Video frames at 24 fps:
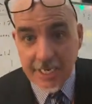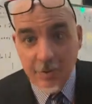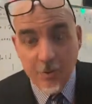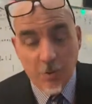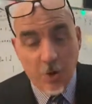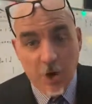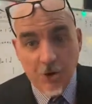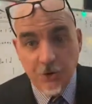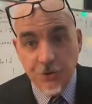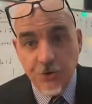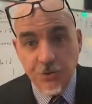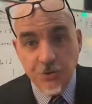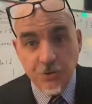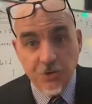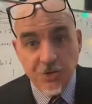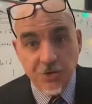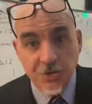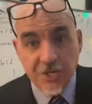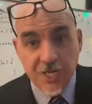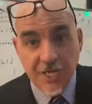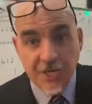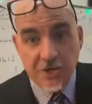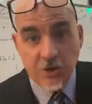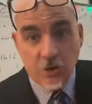And all you do is you
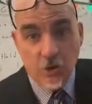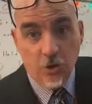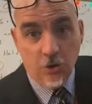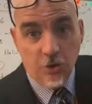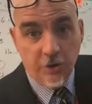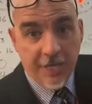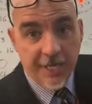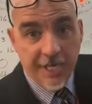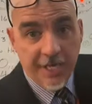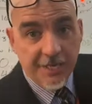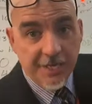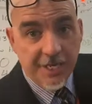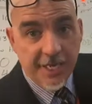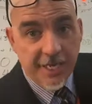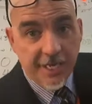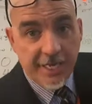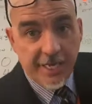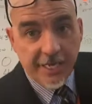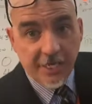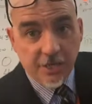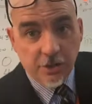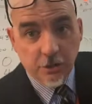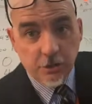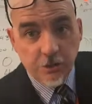take your whole hand,
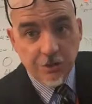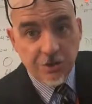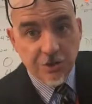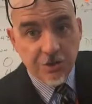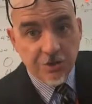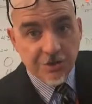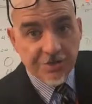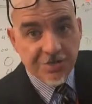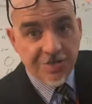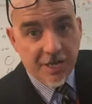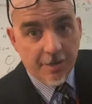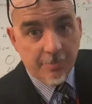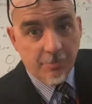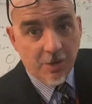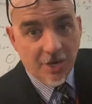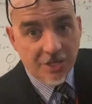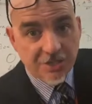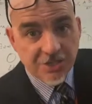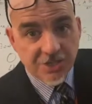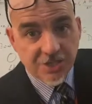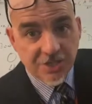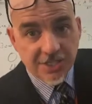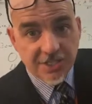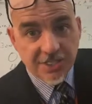including your thumb,
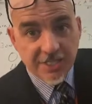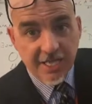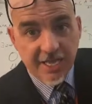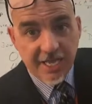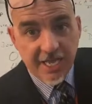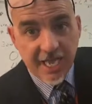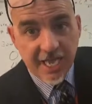watch this,